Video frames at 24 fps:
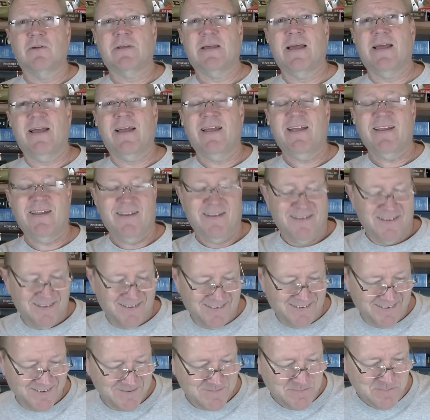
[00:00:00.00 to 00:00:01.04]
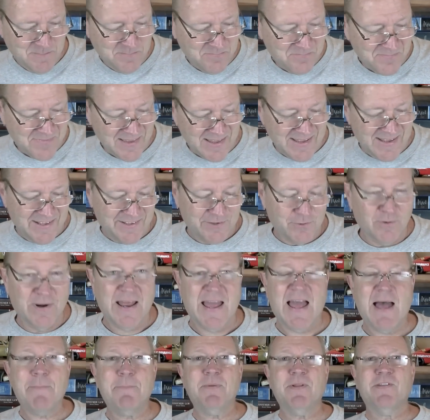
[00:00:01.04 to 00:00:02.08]
okay? So what
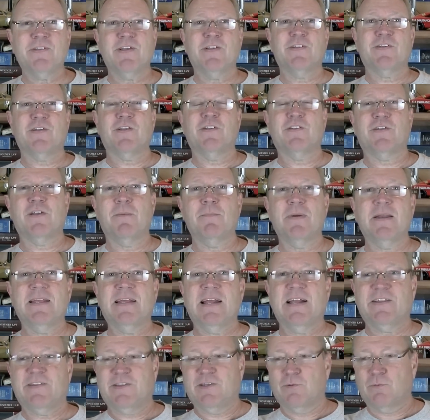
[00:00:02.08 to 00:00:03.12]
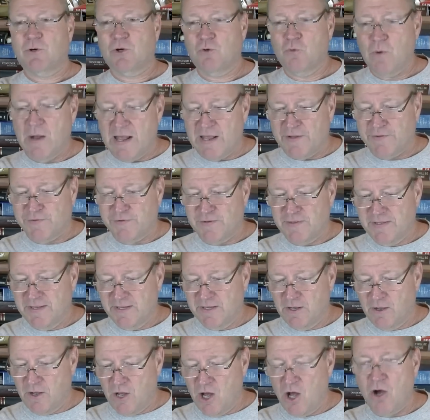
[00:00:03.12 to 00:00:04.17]
happens is somebody gets the request and they
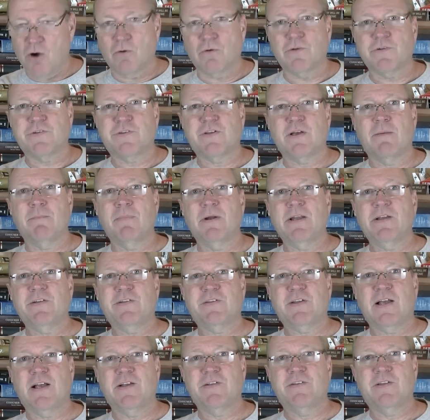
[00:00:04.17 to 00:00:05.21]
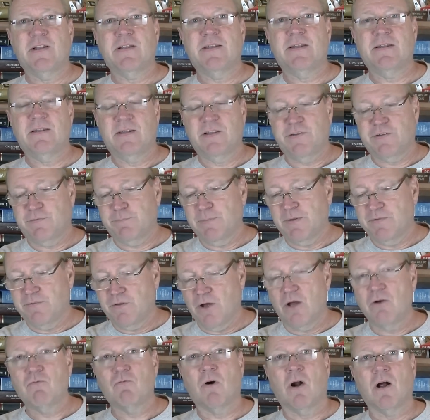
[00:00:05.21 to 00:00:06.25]
go, oh, somebody says that this has been
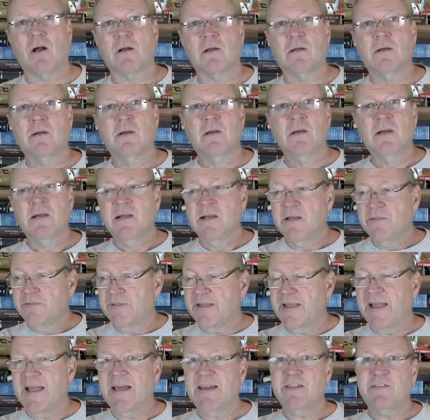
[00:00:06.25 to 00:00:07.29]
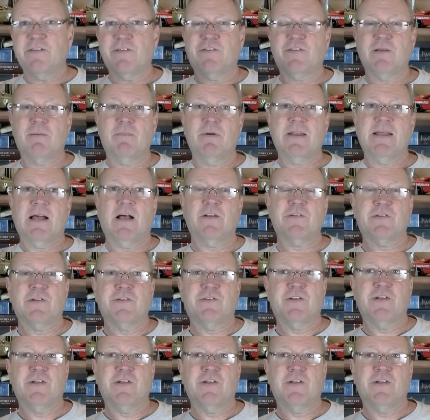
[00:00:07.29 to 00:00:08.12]
done wrong. They hand it to somebody else and